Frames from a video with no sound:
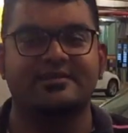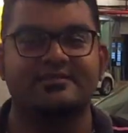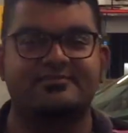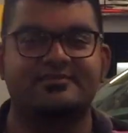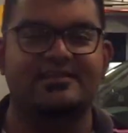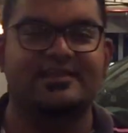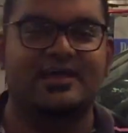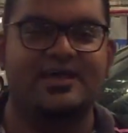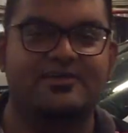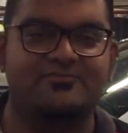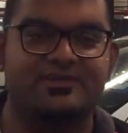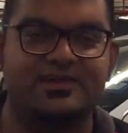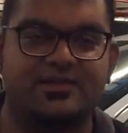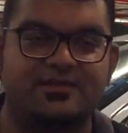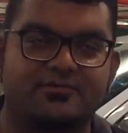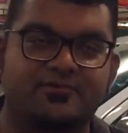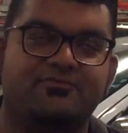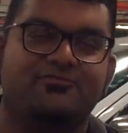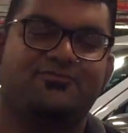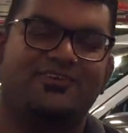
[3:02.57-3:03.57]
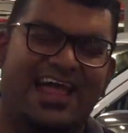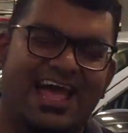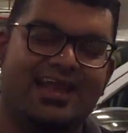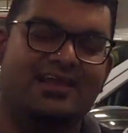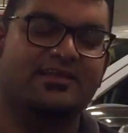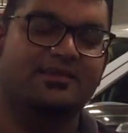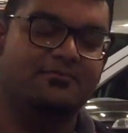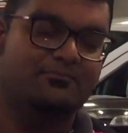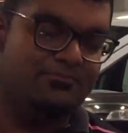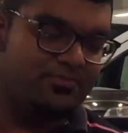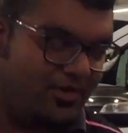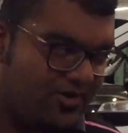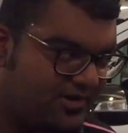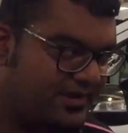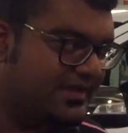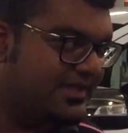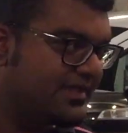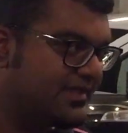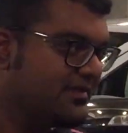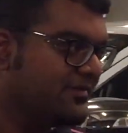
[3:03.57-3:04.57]
instead of having it flat,
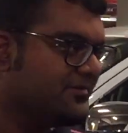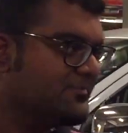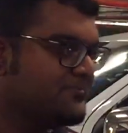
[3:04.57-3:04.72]
boring.